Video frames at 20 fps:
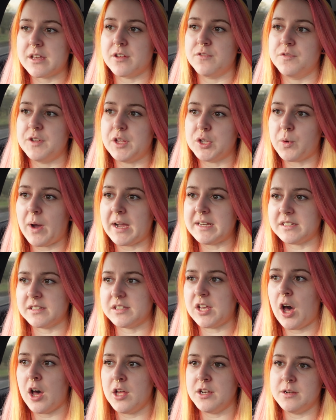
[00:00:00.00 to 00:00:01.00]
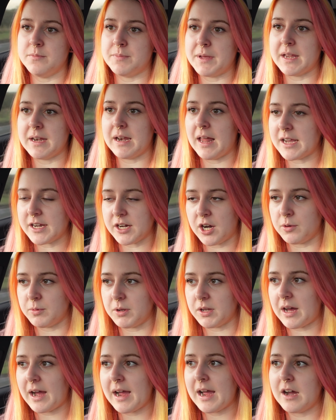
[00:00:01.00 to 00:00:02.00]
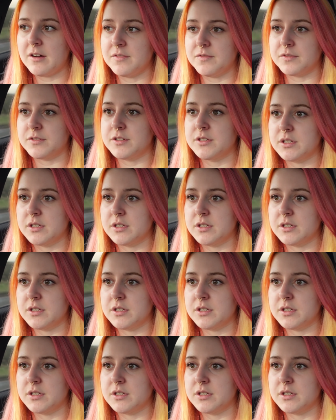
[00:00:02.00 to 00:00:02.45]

it can feel quite disheartening being like, oh, well, I have